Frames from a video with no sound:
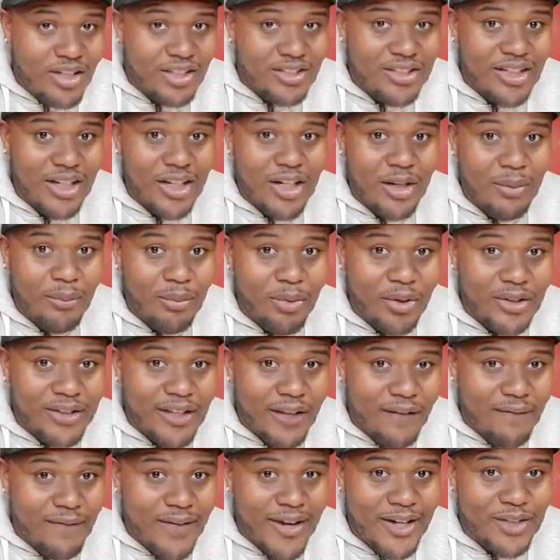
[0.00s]
Shout out them boys
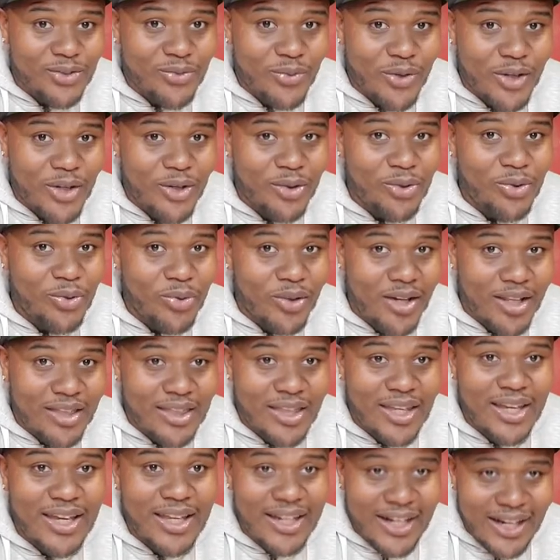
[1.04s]
at Facts Radio doing their
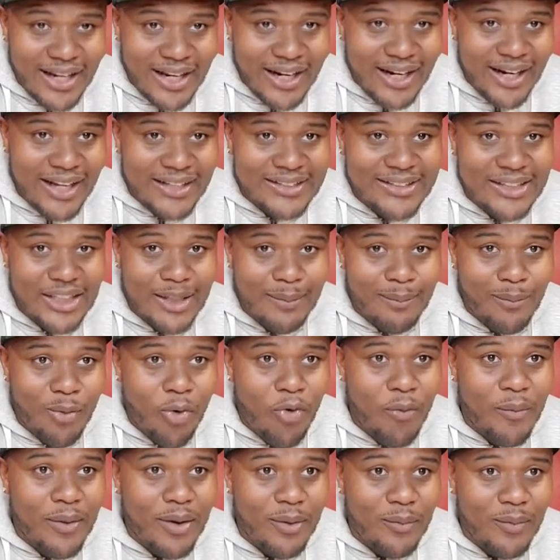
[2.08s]
thing, and I see the
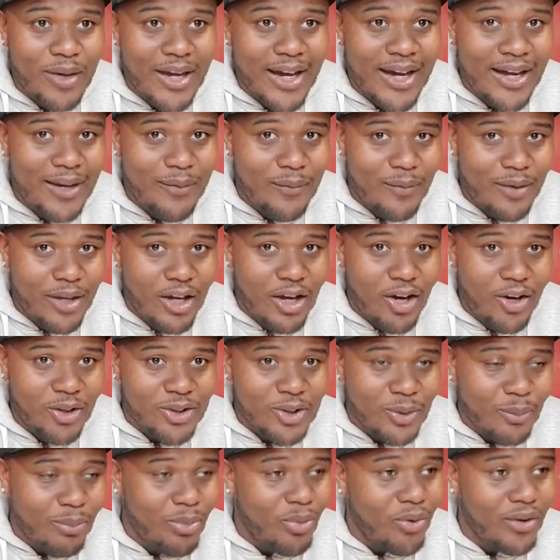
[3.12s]
movement. We got to be all
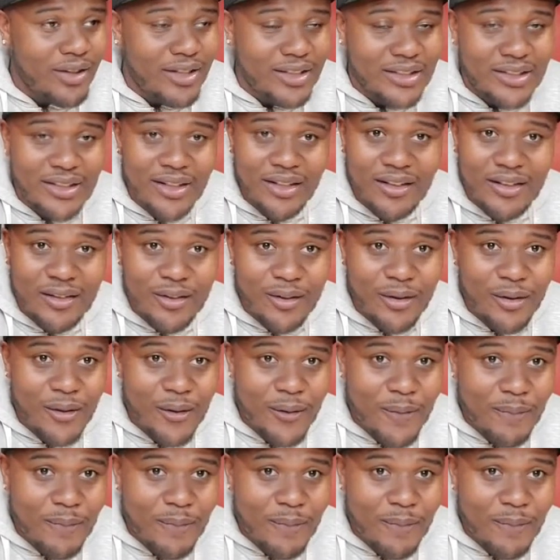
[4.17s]
supporting each other.